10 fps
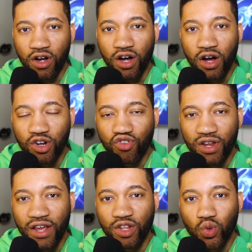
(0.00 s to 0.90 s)

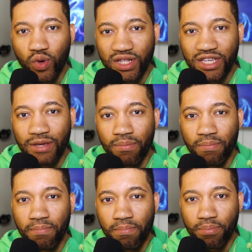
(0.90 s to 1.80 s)
120
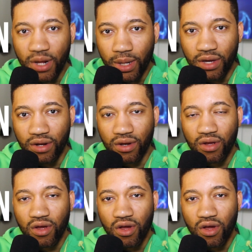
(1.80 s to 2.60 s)
billion